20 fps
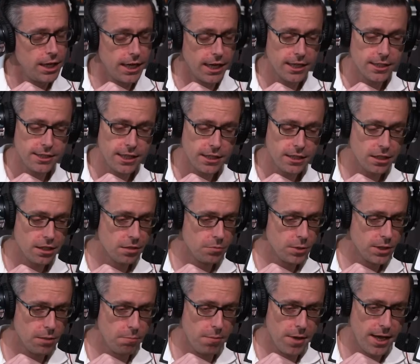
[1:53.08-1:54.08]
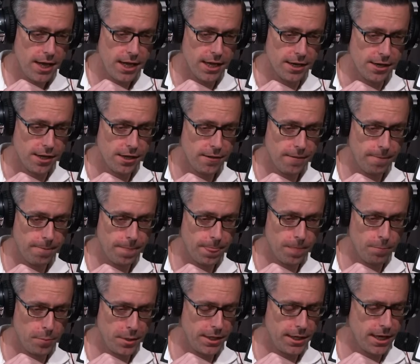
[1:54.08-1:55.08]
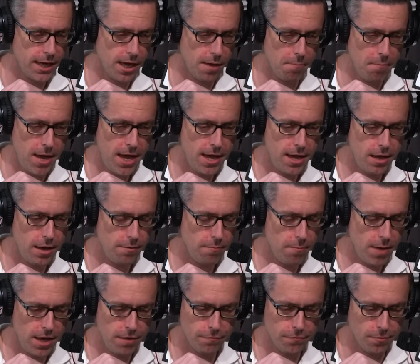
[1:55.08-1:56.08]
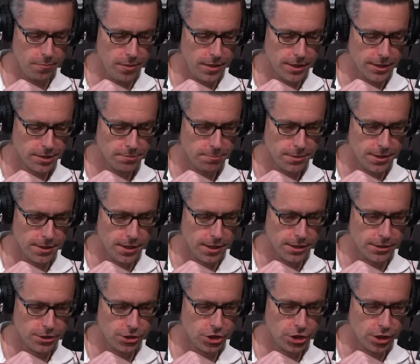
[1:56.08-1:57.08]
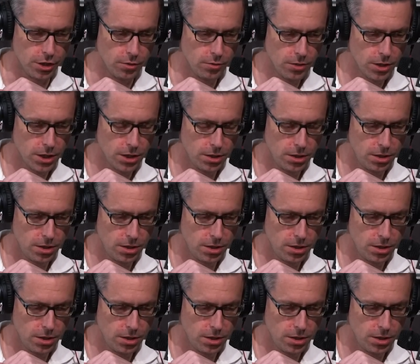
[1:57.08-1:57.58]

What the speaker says: you got to take the good with the bad. But yeah, May for me has been a joke.